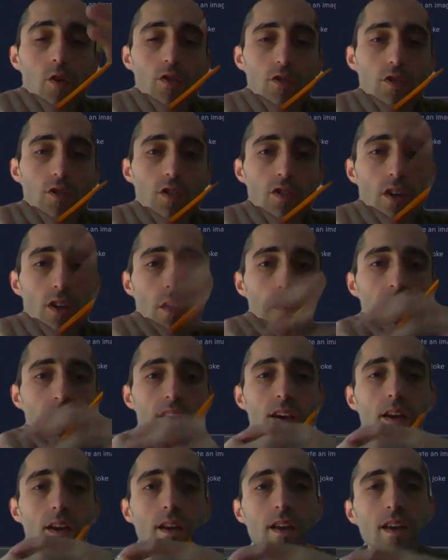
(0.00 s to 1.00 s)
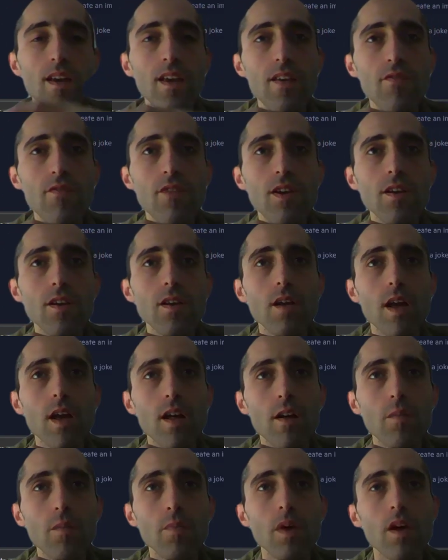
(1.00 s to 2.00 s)
oxygen therapy can even
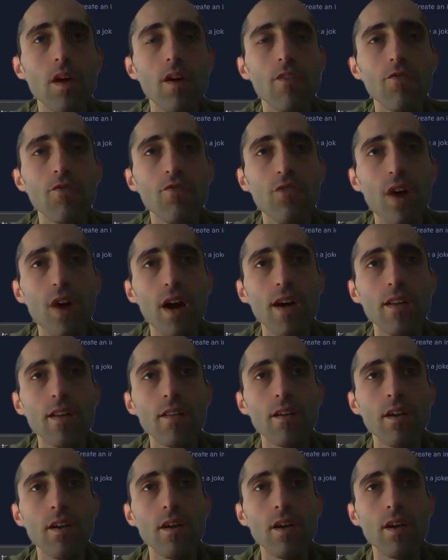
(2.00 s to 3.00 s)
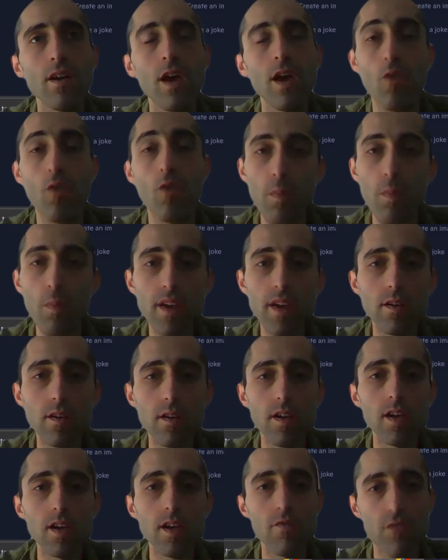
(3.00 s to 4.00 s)
help fight aerobic
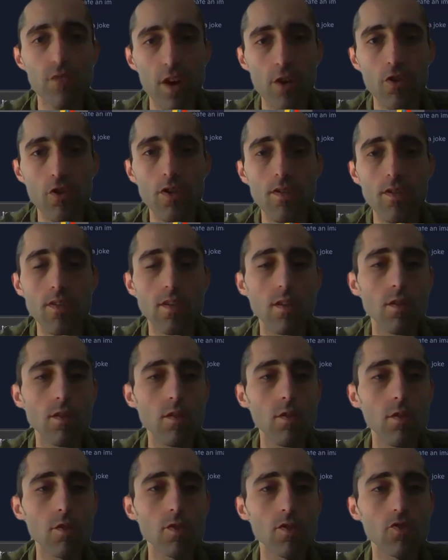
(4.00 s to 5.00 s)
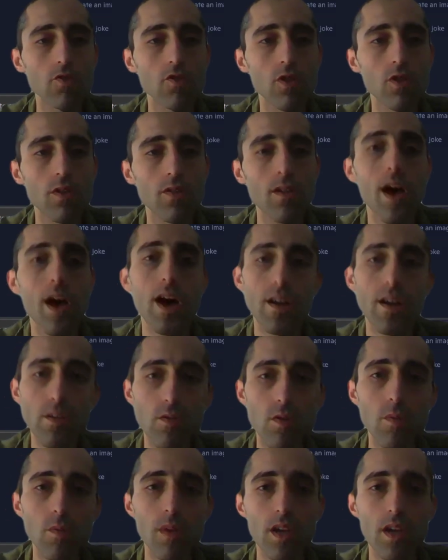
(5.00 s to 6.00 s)
infections and not just
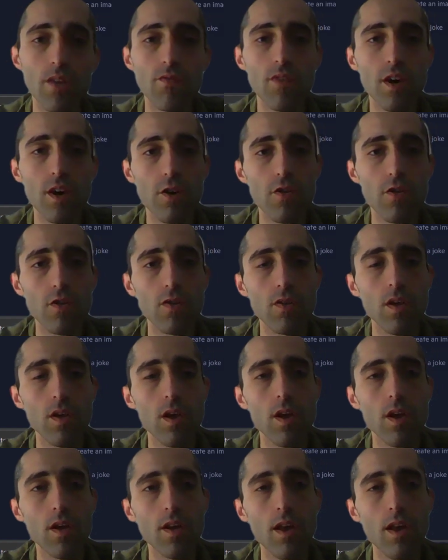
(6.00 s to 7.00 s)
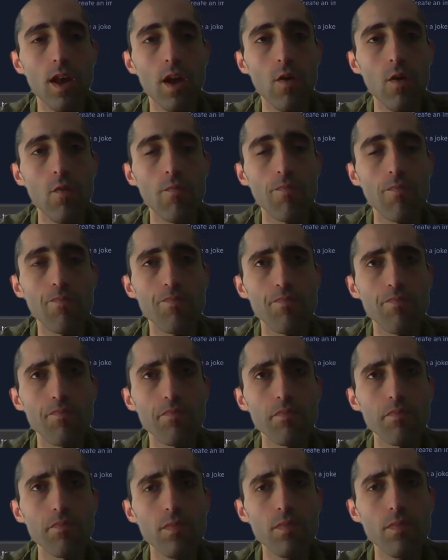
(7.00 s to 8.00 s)
anaerobic infections. Now,
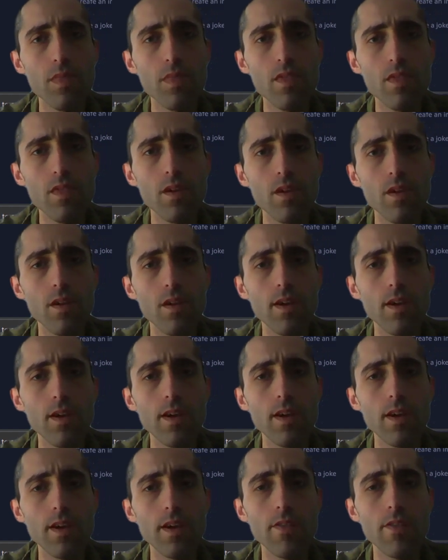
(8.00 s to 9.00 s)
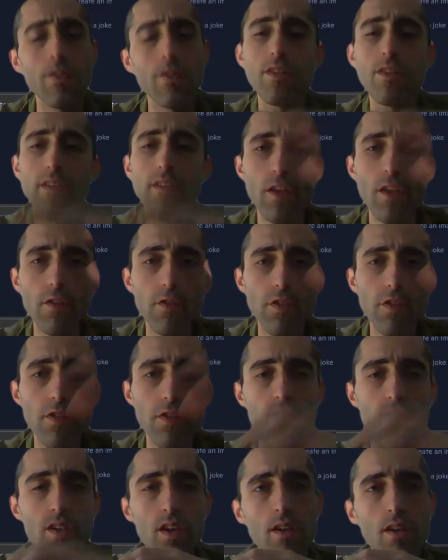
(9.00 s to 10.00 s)
there is another
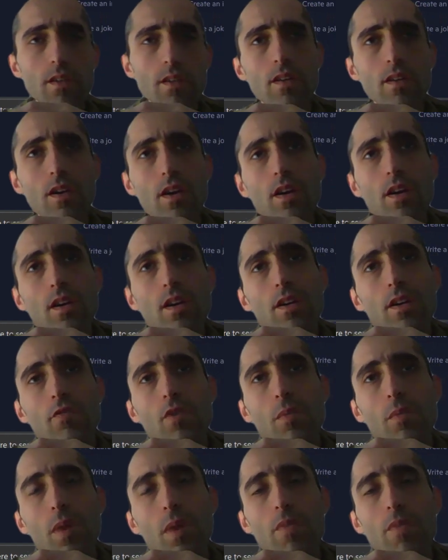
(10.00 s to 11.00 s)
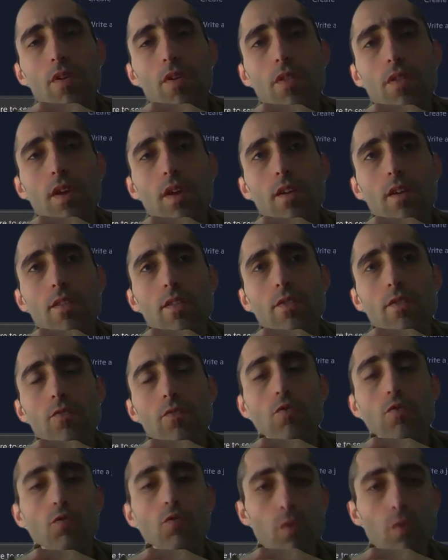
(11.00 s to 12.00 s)
thing. Remember that
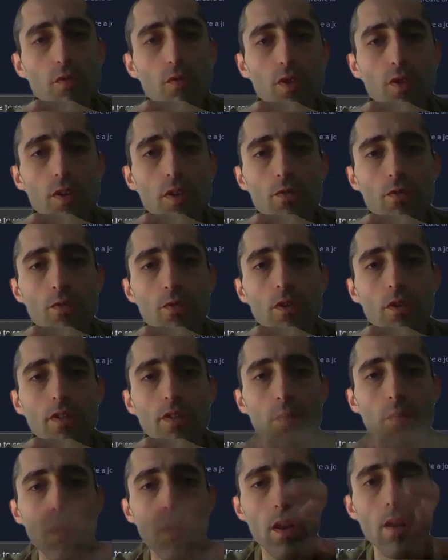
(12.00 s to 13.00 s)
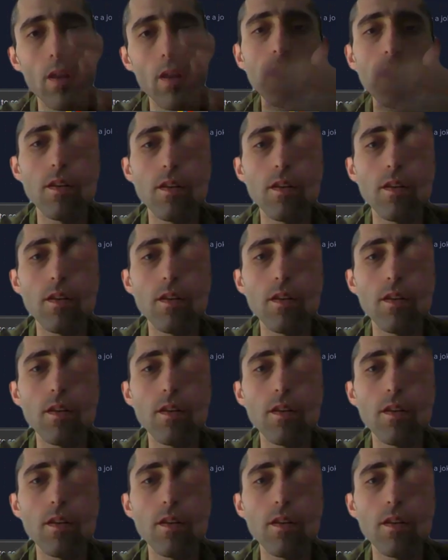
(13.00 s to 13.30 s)
neutrophils, for example,